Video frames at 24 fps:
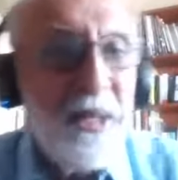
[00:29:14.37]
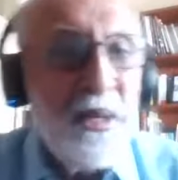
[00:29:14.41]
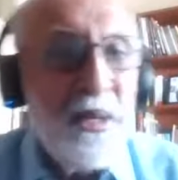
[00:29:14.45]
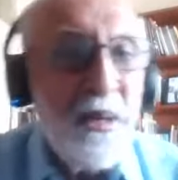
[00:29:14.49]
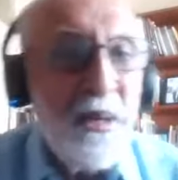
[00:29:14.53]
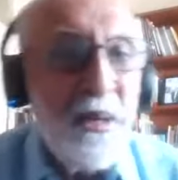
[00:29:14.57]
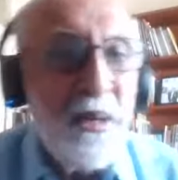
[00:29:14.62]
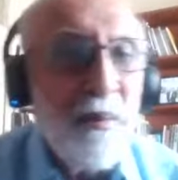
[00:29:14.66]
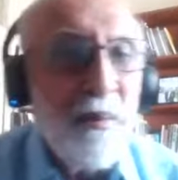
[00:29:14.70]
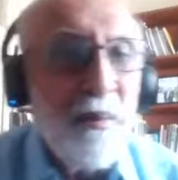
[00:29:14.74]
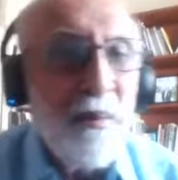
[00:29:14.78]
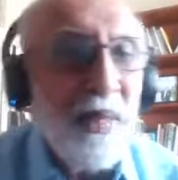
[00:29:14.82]

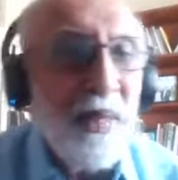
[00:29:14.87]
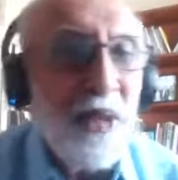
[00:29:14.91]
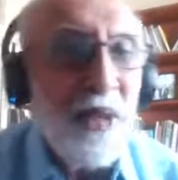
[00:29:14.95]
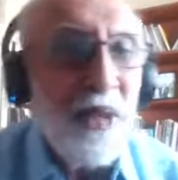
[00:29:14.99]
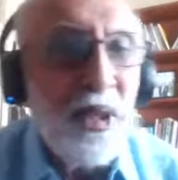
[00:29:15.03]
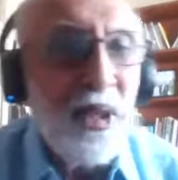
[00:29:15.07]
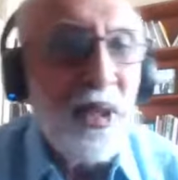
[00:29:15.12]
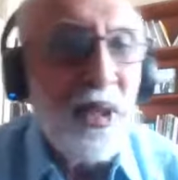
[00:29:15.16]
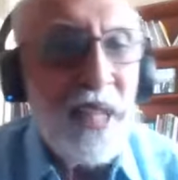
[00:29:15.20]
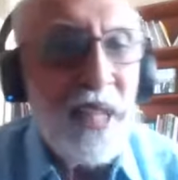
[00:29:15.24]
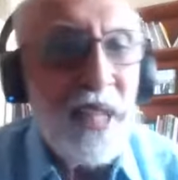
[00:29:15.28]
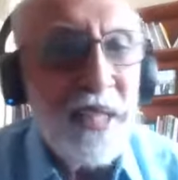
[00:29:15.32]

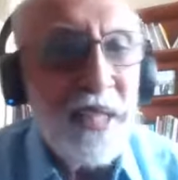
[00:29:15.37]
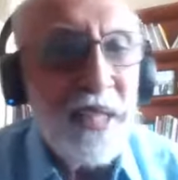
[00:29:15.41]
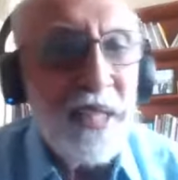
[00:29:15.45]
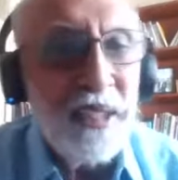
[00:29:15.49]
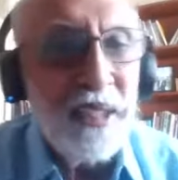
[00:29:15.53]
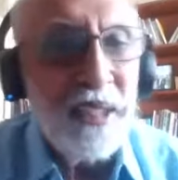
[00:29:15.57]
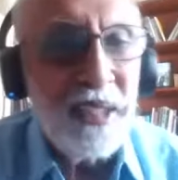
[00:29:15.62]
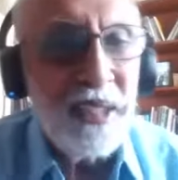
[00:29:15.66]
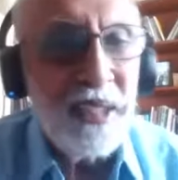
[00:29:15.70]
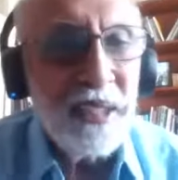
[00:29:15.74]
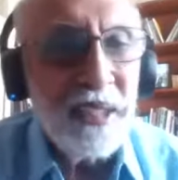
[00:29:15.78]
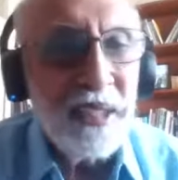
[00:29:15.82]
rather
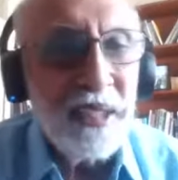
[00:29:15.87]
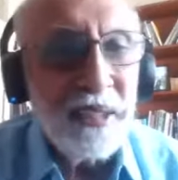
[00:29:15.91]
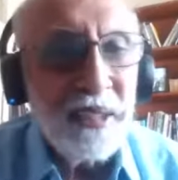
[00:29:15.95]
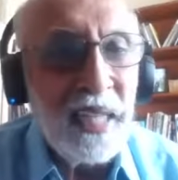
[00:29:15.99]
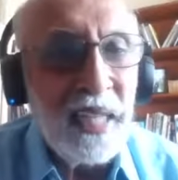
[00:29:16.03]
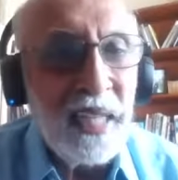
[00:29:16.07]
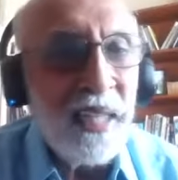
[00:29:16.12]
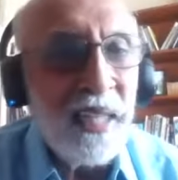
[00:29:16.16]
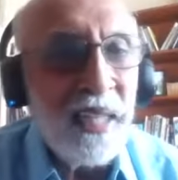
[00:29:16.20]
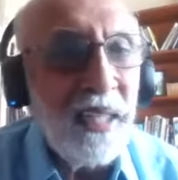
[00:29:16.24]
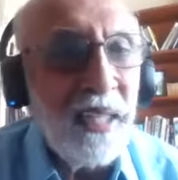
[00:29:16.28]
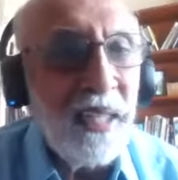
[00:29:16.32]
than
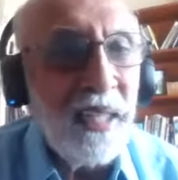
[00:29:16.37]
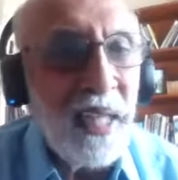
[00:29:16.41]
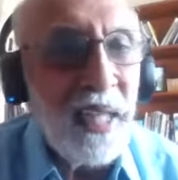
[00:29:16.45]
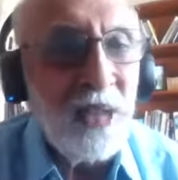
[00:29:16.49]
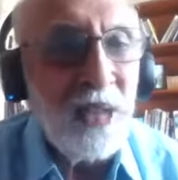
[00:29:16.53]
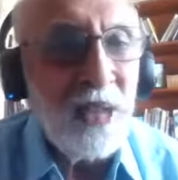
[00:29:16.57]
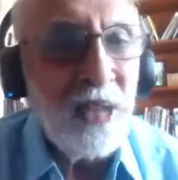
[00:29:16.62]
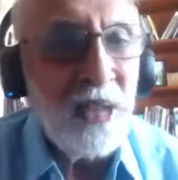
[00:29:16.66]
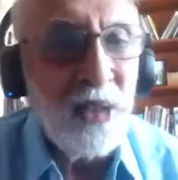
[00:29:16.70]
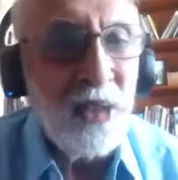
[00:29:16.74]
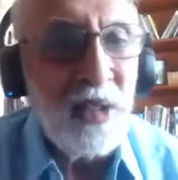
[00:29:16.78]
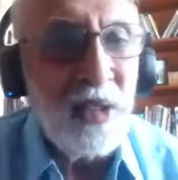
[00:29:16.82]
second guess
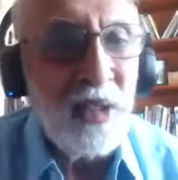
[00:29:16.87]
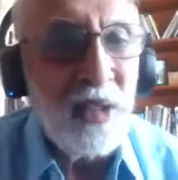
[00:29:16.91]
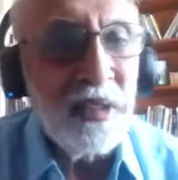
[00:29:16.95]
or